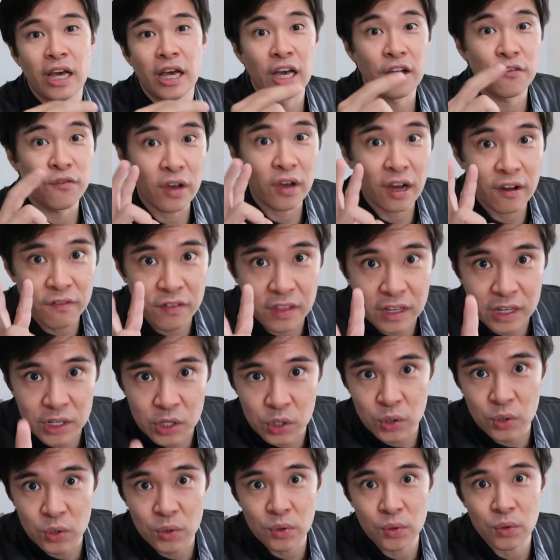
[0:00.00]
If you have
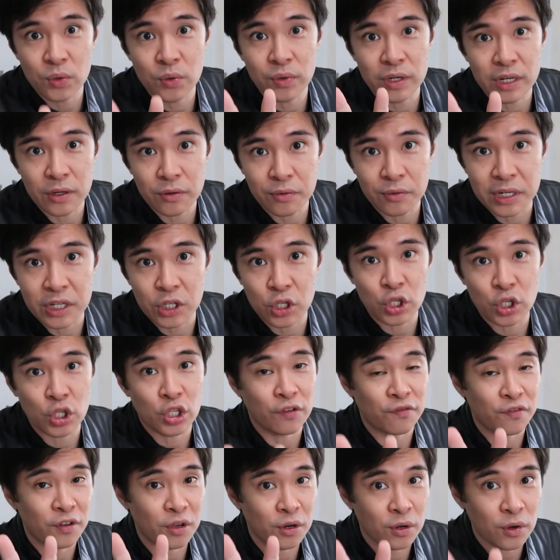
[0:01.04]
these two real reasons,
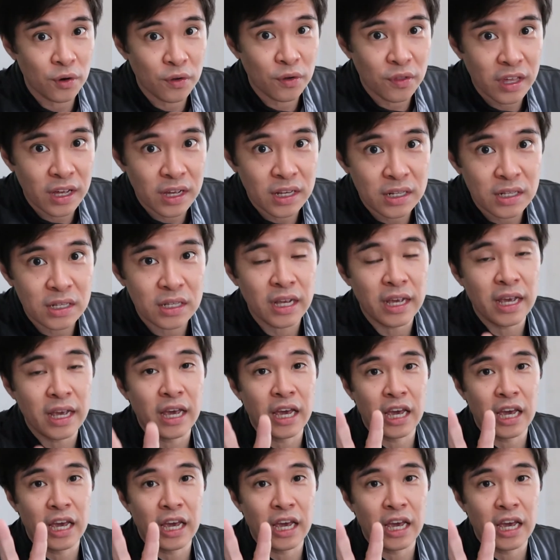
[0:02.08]
if you know this,